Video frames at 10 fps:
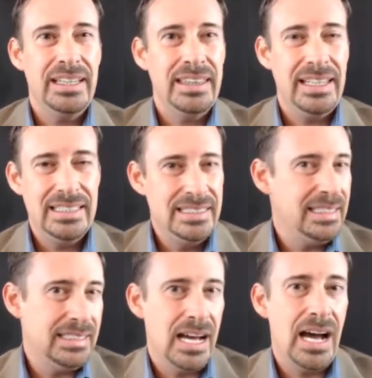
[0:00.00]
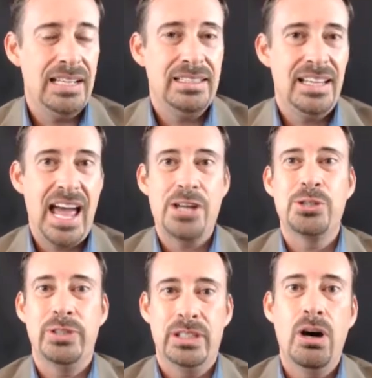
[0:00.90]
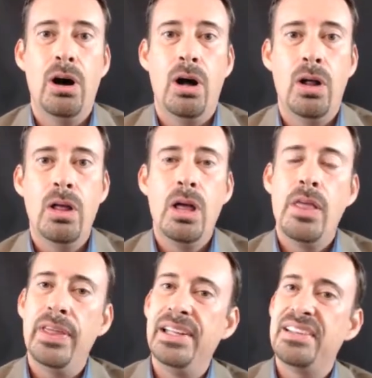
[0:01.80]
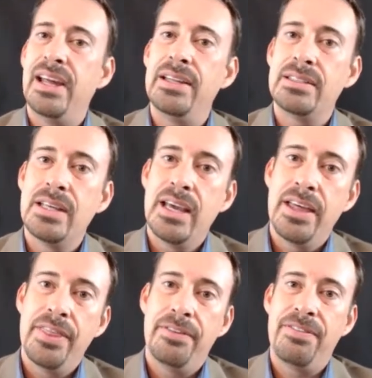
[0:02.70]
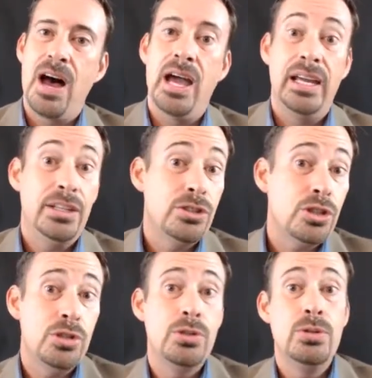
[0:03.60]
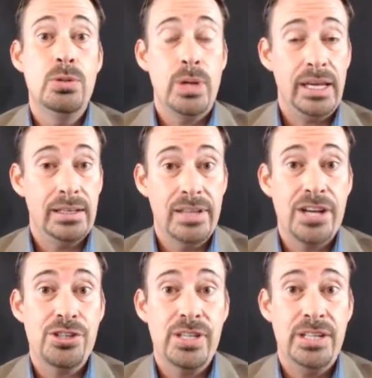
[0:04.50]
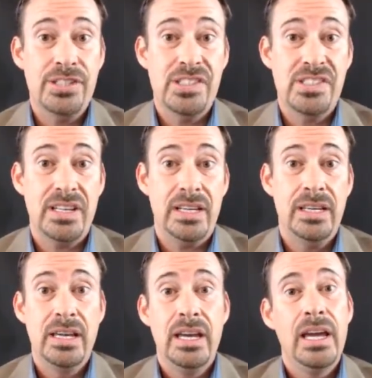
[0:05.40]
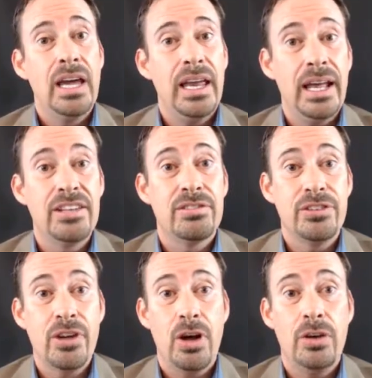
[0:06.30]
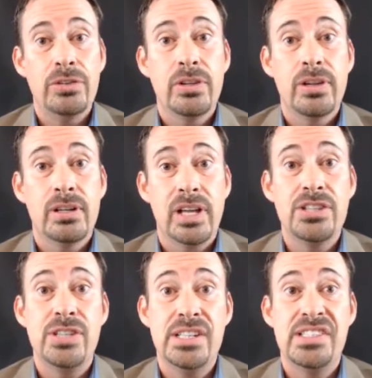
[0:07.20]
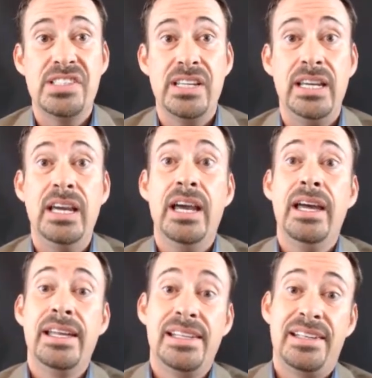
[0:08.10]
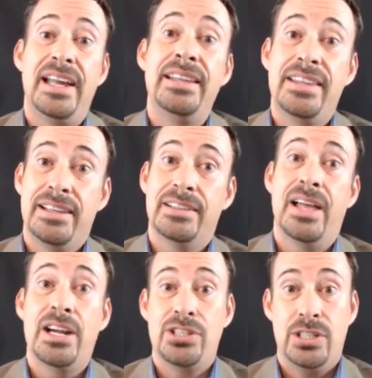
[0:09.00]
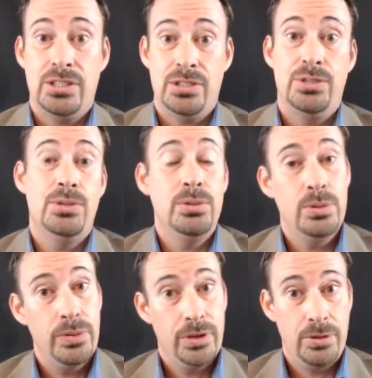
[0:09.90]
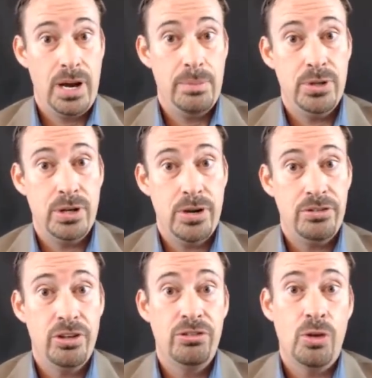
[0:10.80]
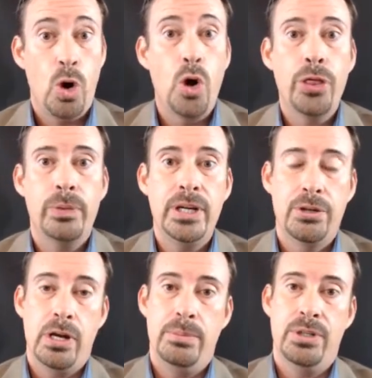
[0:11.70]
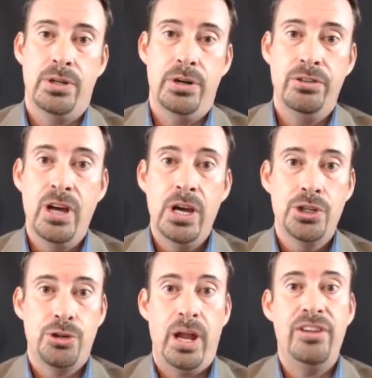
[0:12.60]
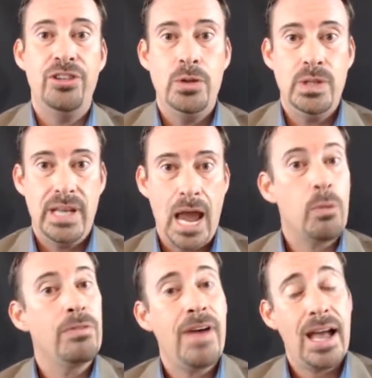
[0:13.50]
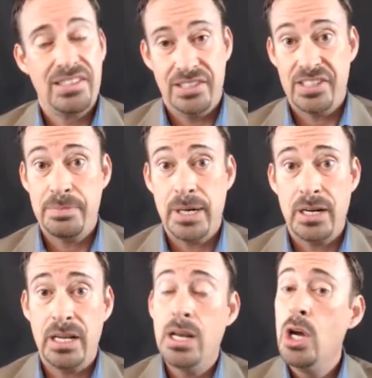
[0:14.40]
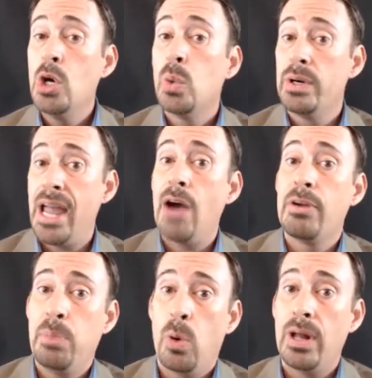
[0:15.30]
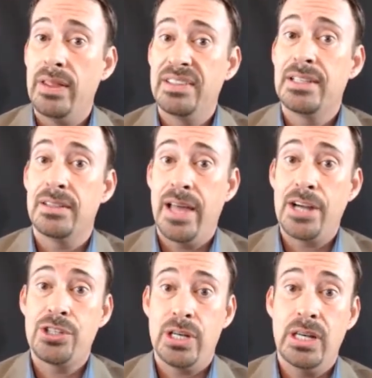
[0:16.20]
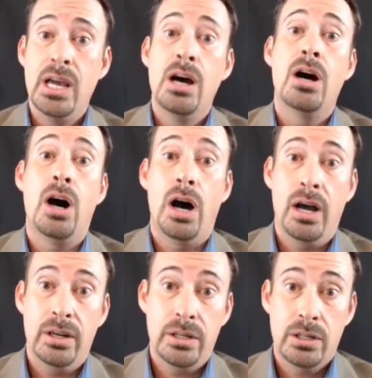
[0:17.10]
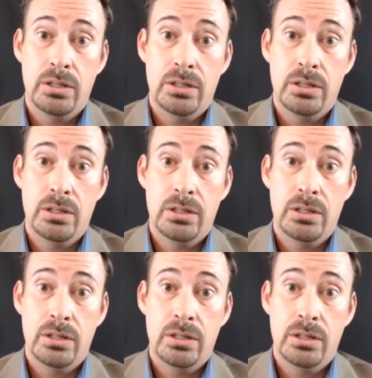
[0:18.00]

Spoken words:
they did not actually call. They sent the fine to a collection agency, and as a result, the collection agency sent the collection to the credit bureaus. So all 3 credit bureaus, TransUnion, Equifax, and Experian, were now reporting this collection on